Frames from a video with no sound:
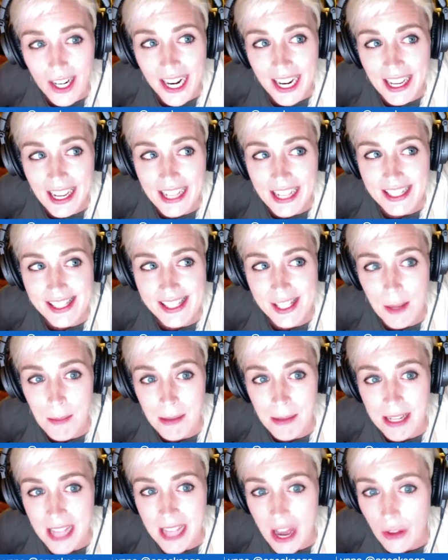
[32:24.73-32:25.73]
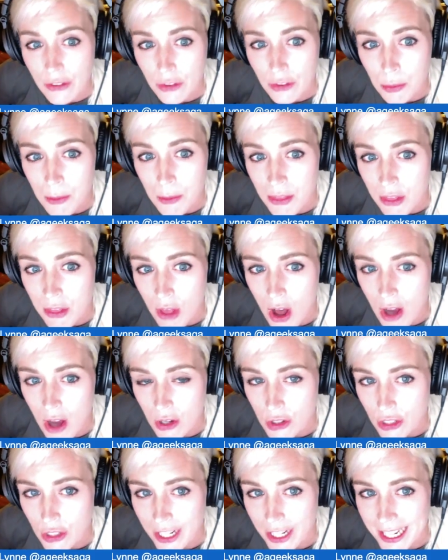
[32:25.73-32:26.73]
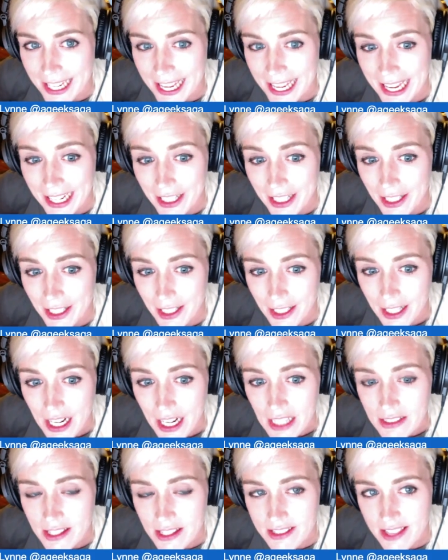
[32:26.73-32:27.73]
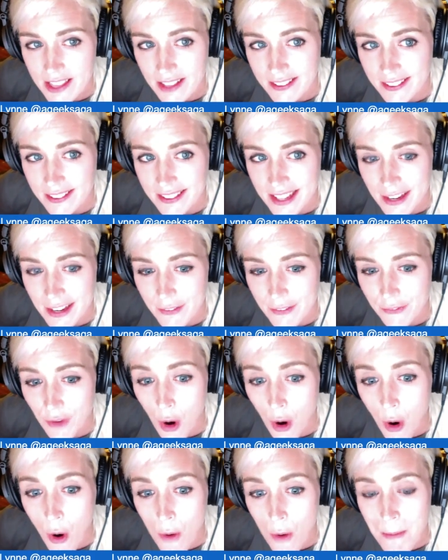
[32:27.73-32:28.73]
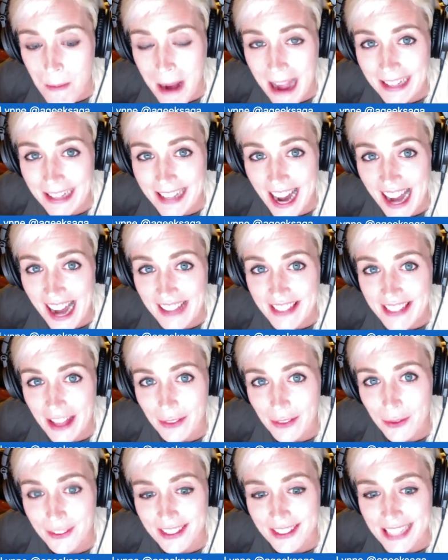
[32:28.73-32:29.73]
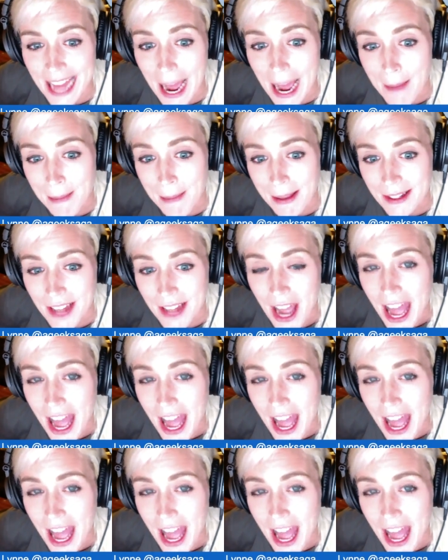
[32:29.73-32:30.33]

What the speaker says: it's somebody else with long gray hair. They see it. Oh my God, that's what's gonna happen.